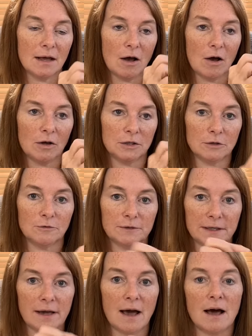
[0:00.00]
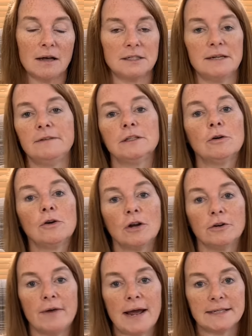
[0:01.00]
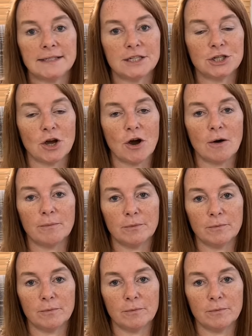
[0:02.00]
on a lovely card, and if you look on her Etsy shop,